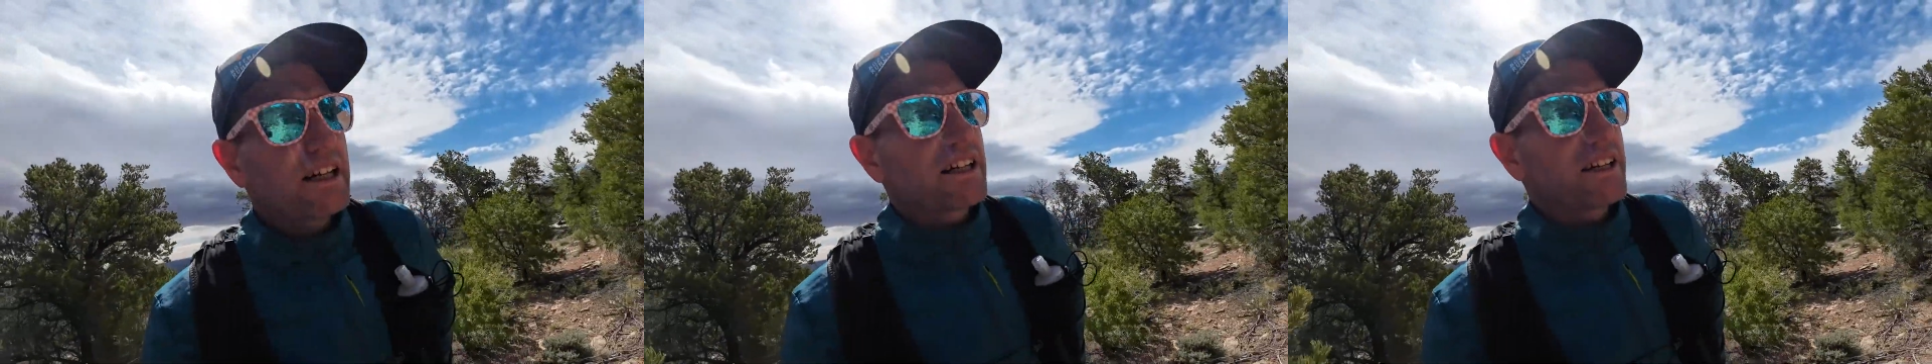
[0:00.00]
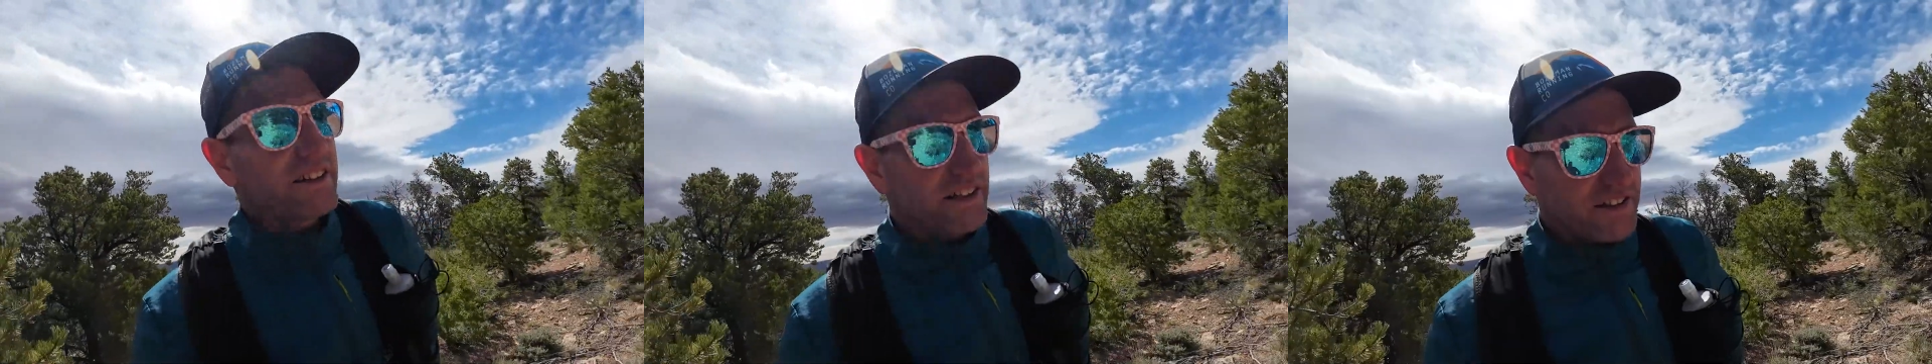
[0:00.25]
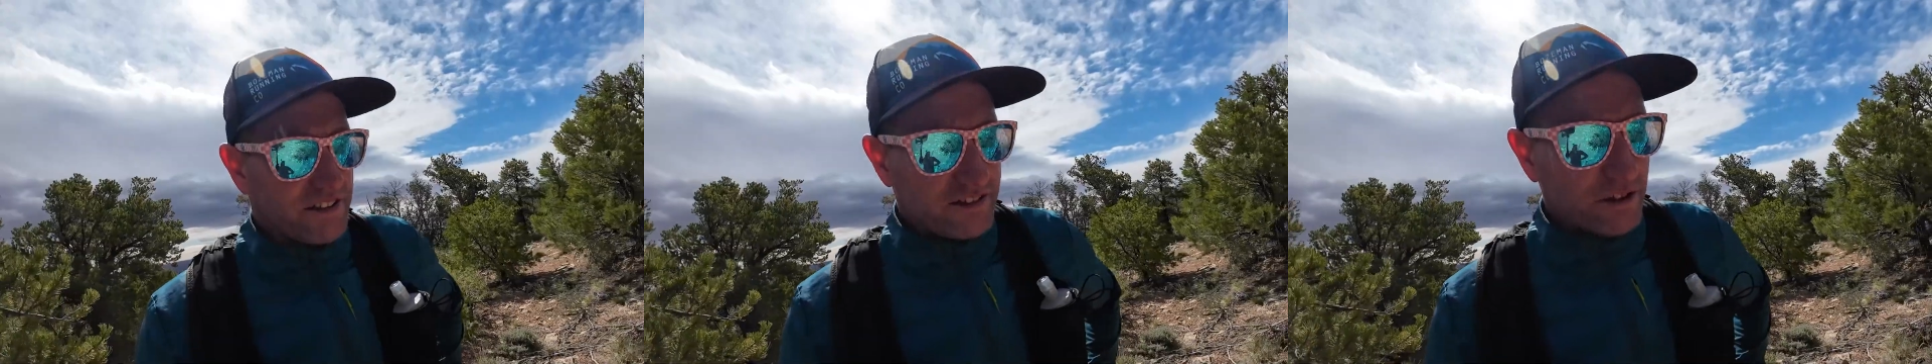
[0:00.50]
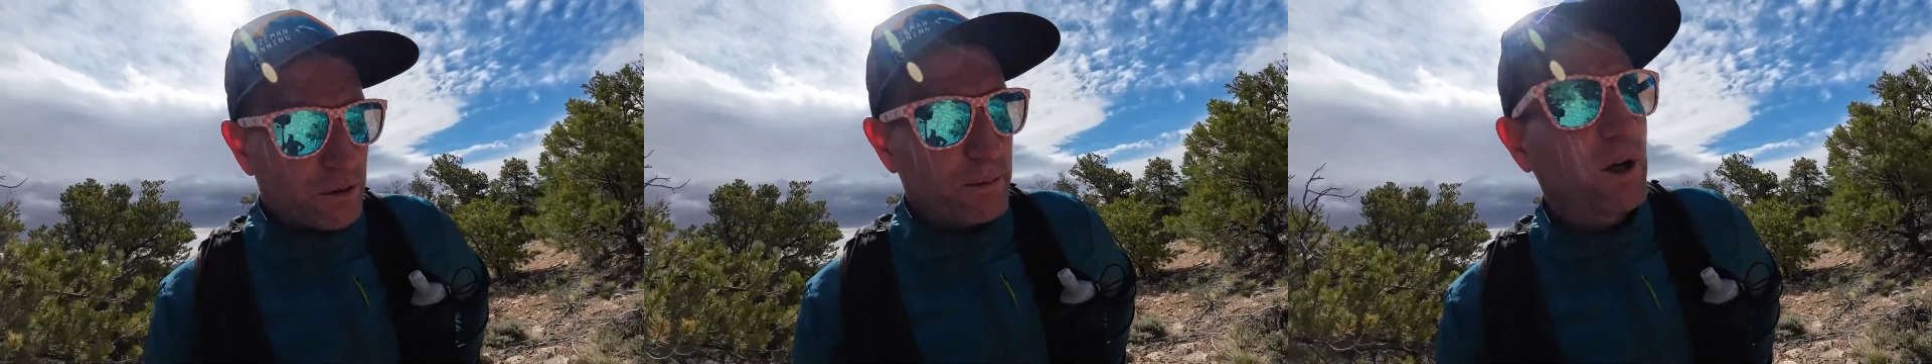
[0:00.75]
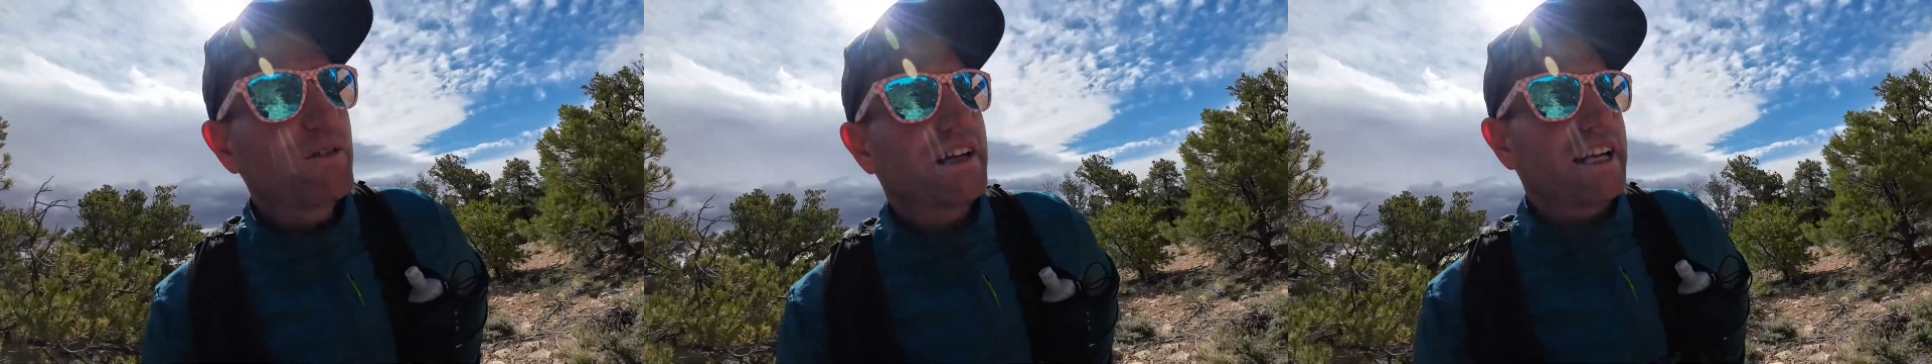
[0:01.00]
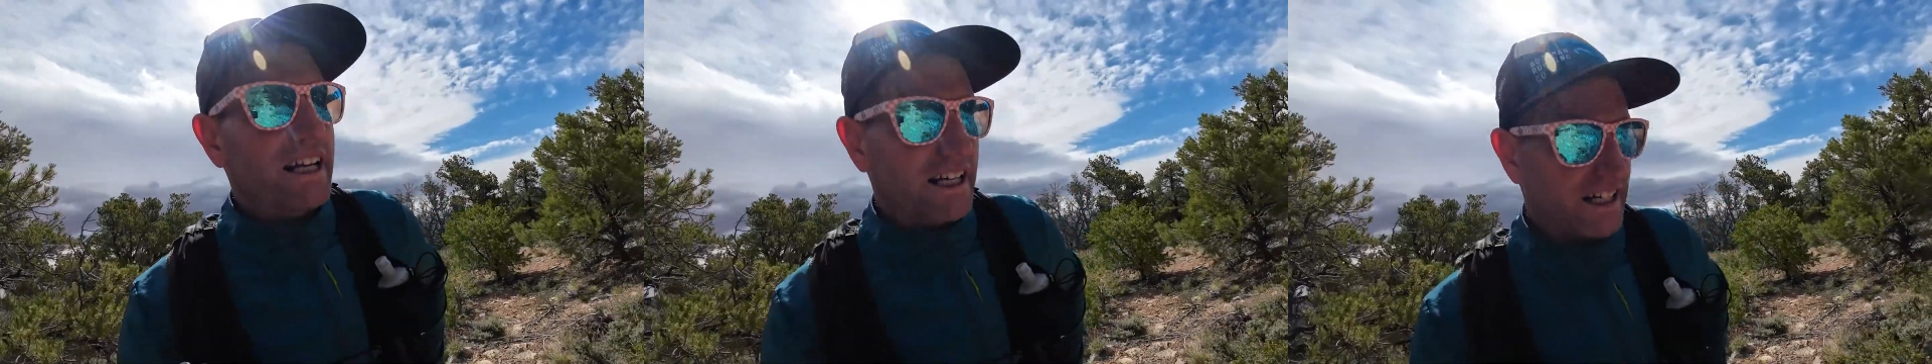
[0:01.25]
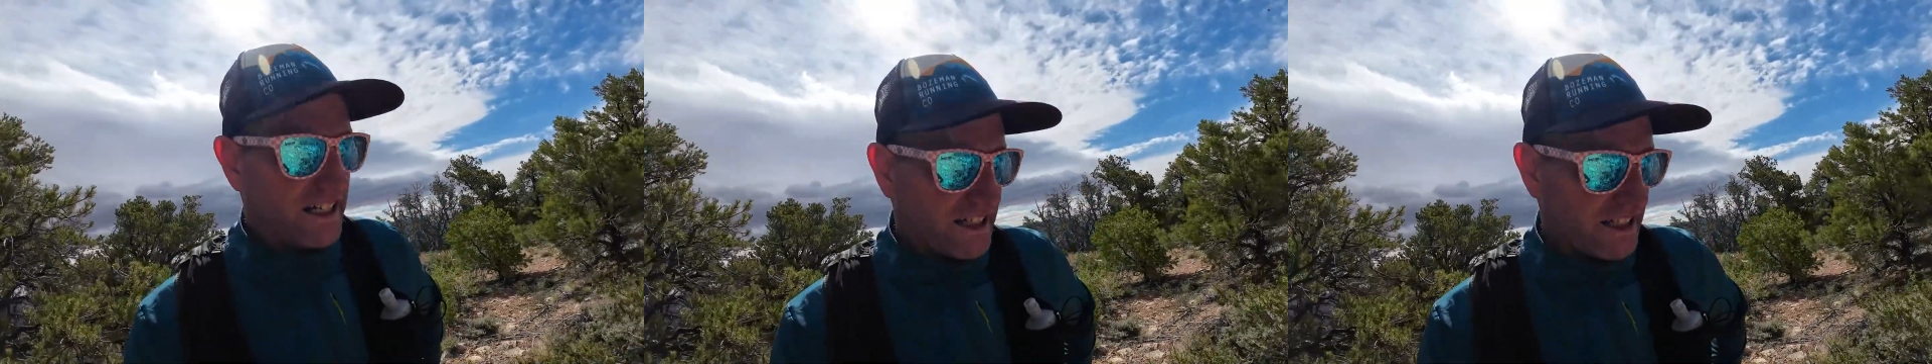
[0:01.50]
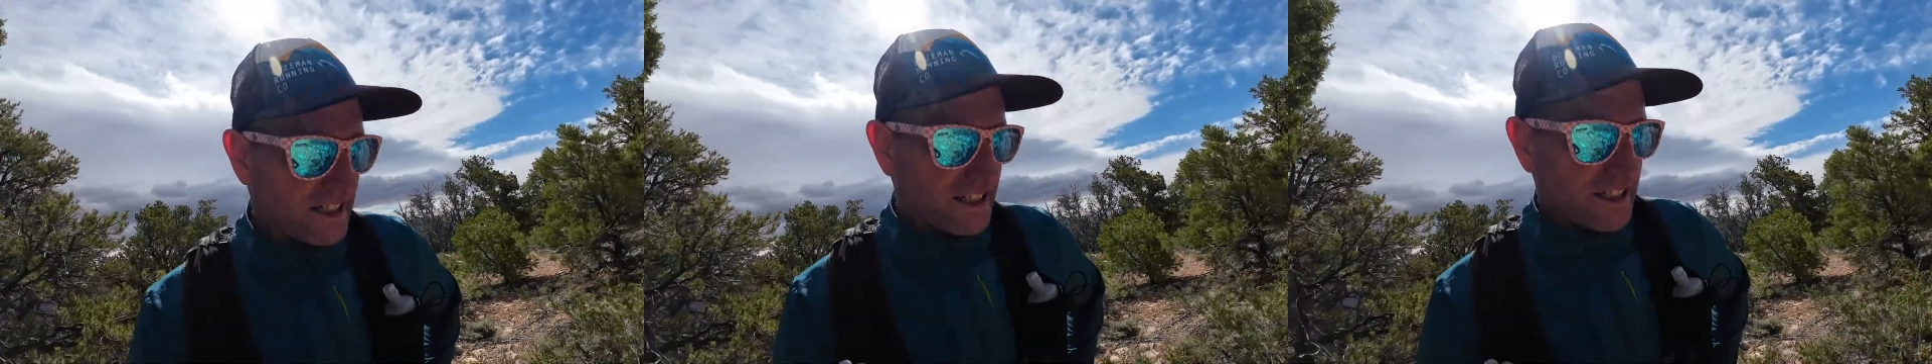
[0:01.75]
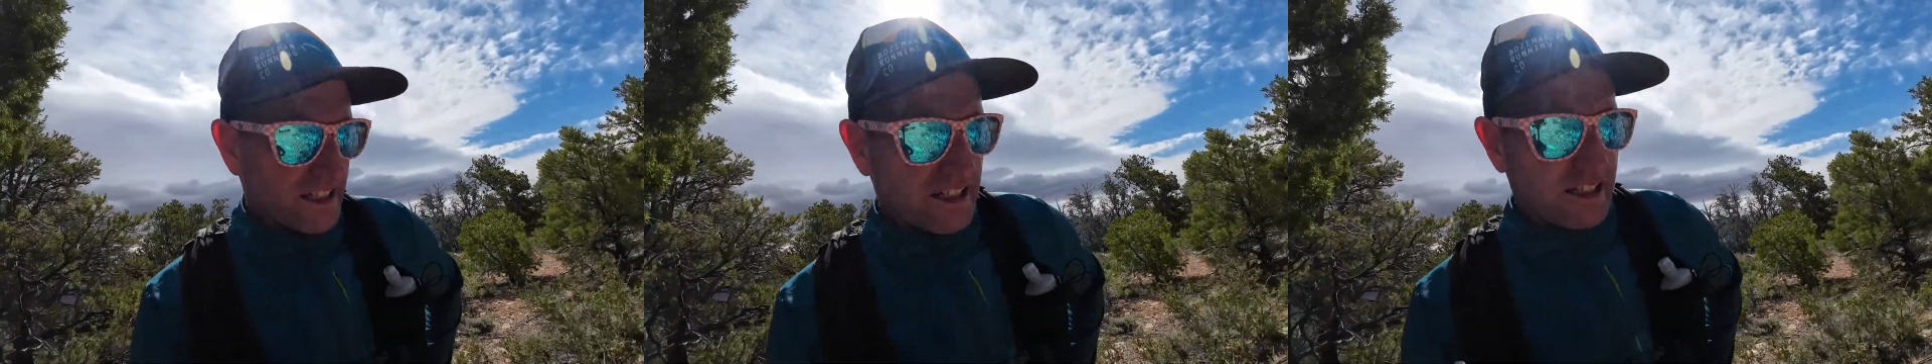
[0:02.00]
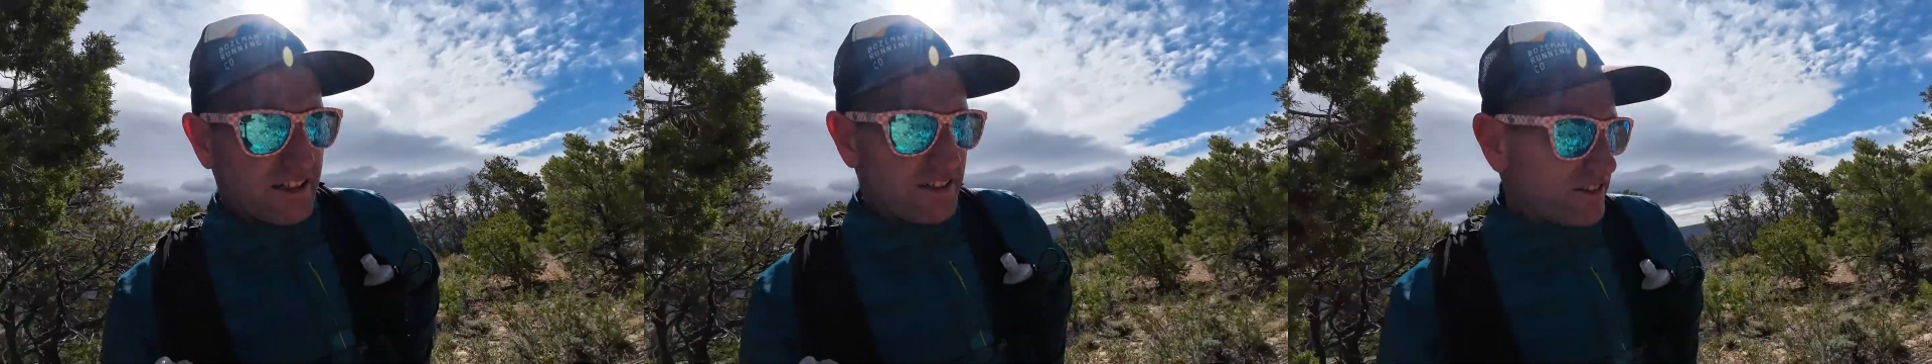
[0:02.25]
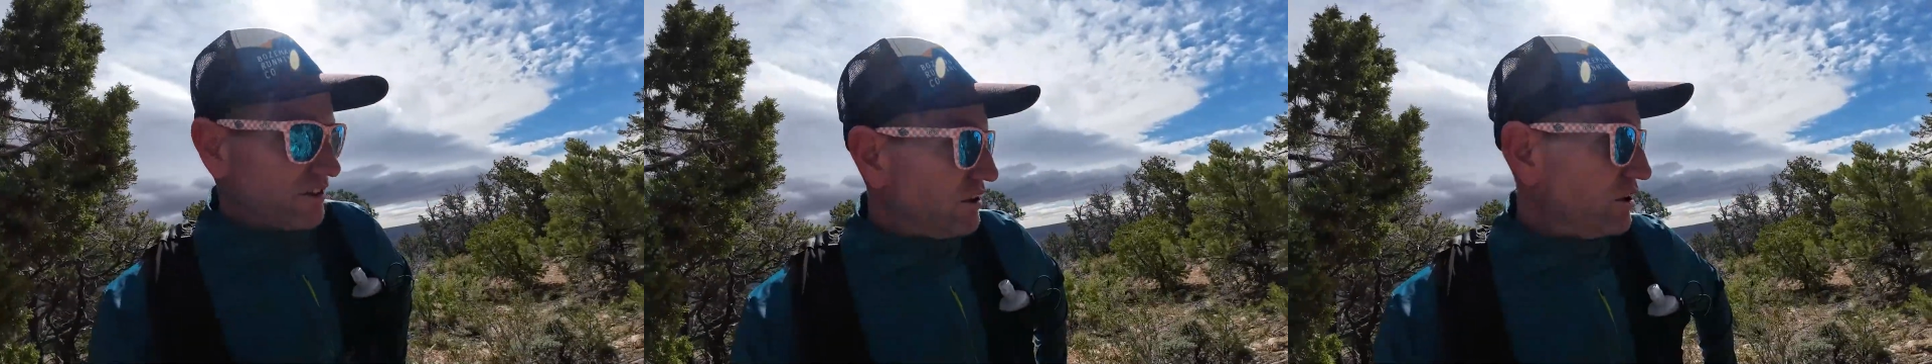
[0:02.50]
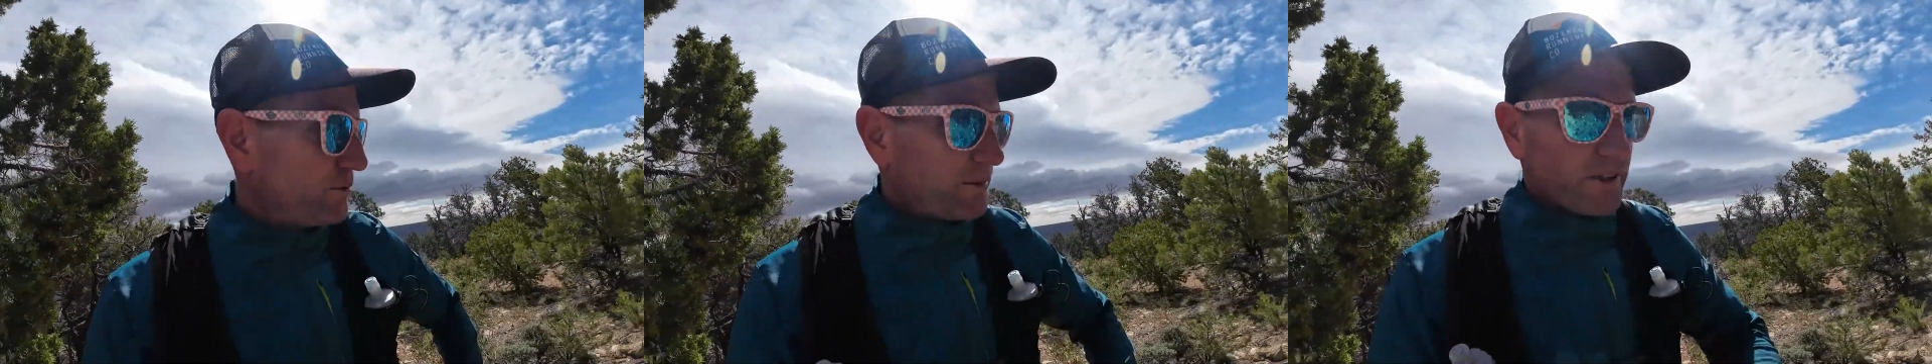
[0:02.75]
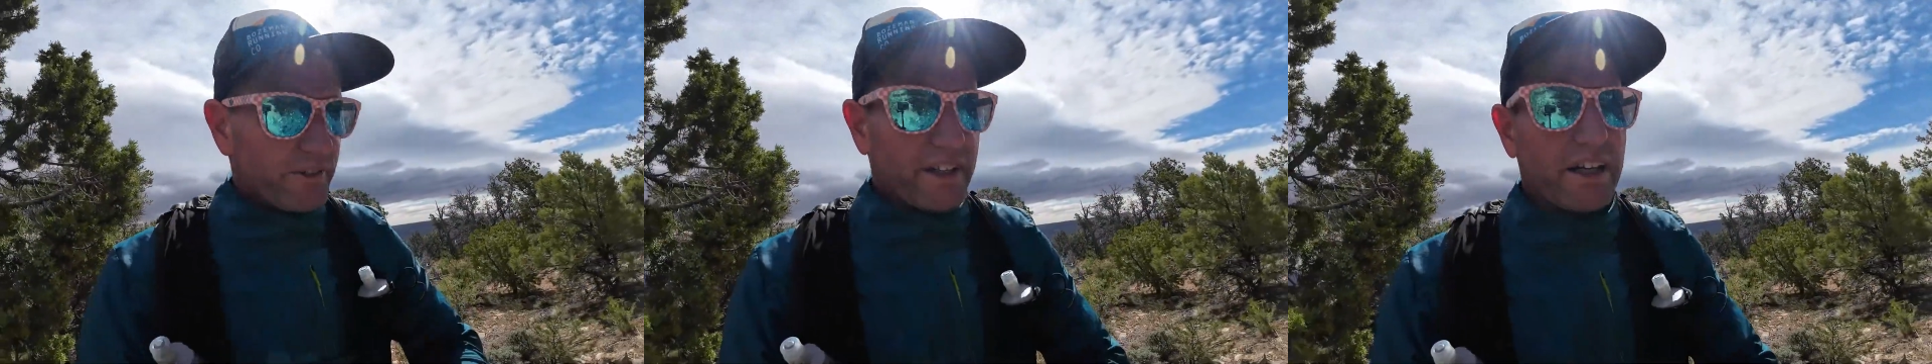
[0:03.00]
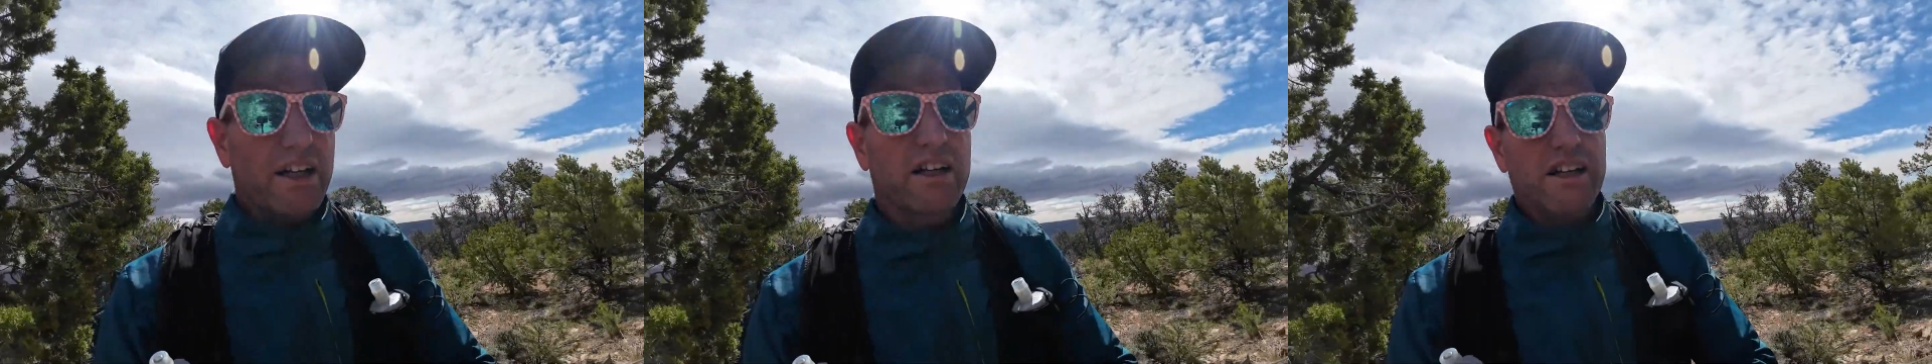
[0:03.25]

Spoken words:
Because this is slow moving. Slow moving.